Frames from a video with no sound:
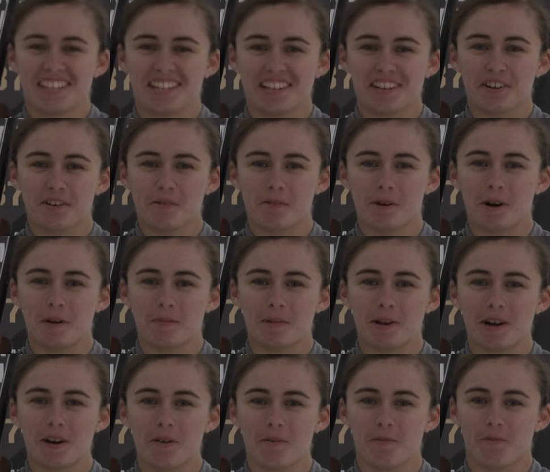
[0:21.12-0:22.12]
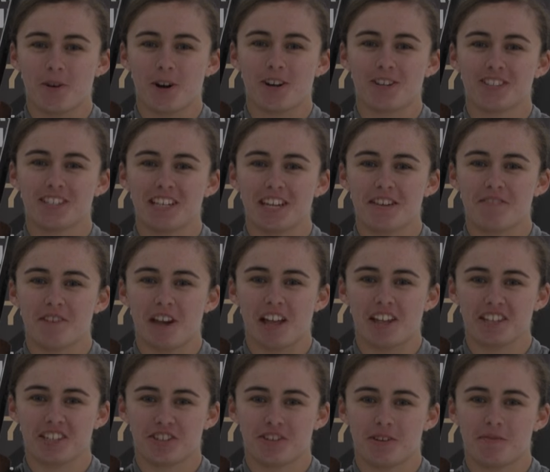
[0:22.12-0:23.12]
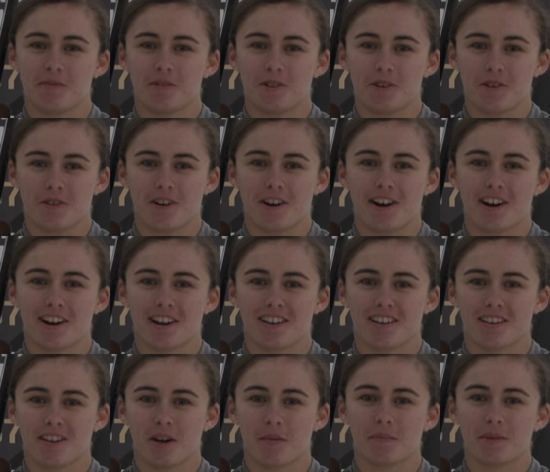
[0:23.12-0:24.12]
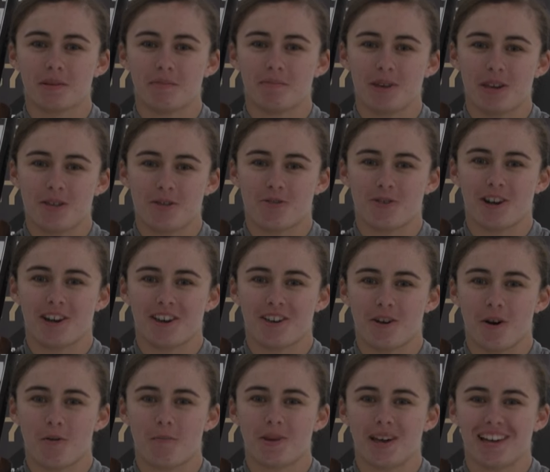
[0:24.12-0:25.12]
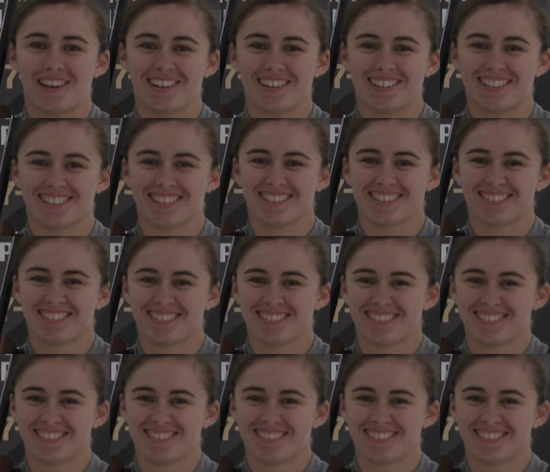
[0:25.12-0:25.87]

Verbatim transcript: Danielle Cuomo, First Valley Stream, New York, Company B3, go Bandits.